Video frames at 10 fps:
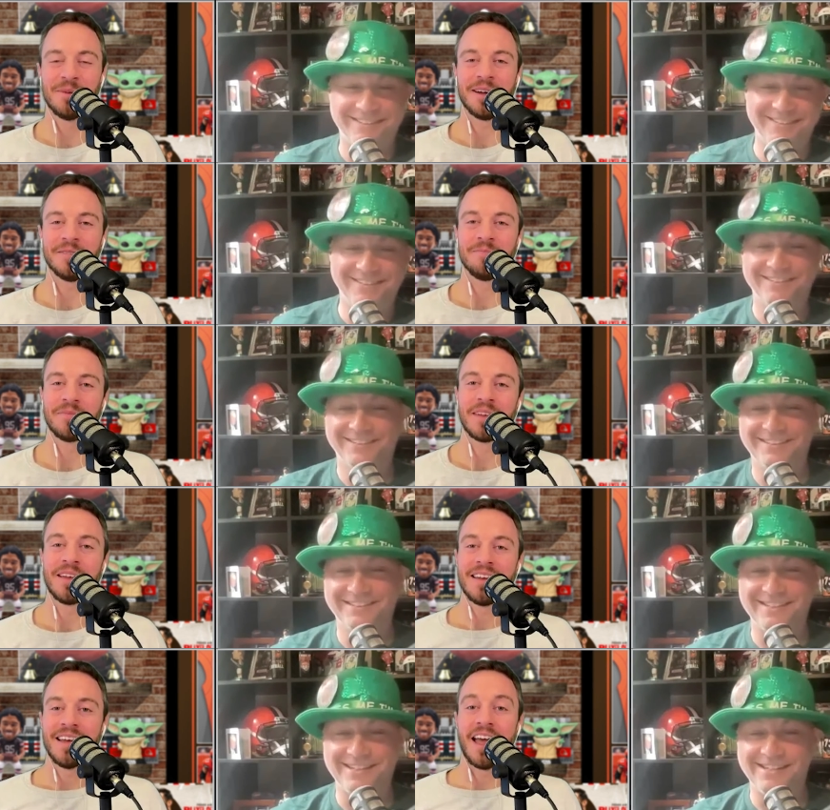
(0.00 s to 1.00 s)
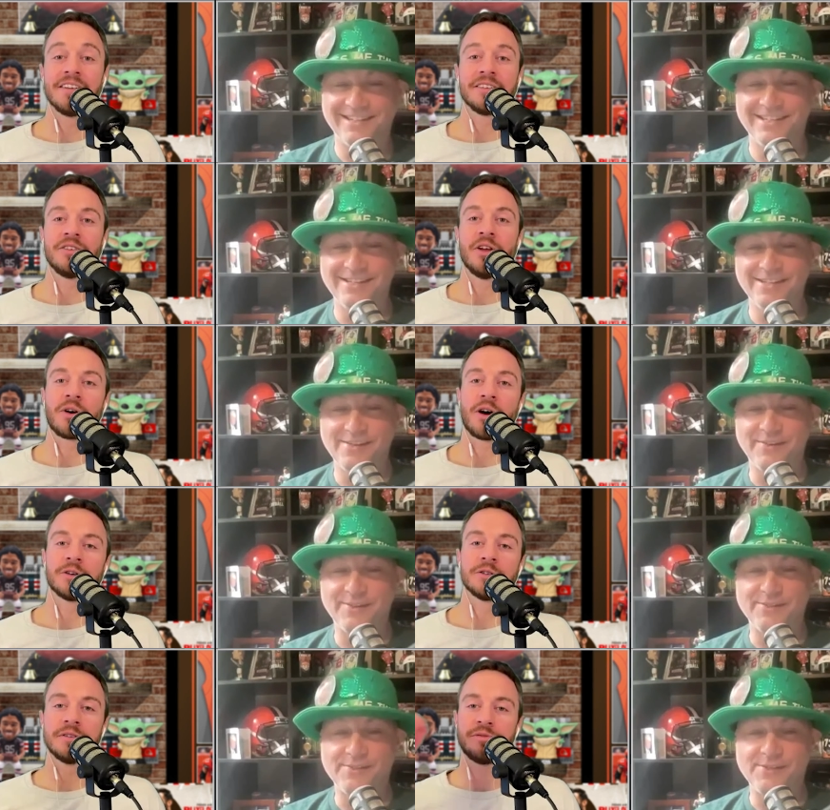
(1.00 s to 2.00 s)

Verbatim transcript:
Speaker 1: but and no, Carlton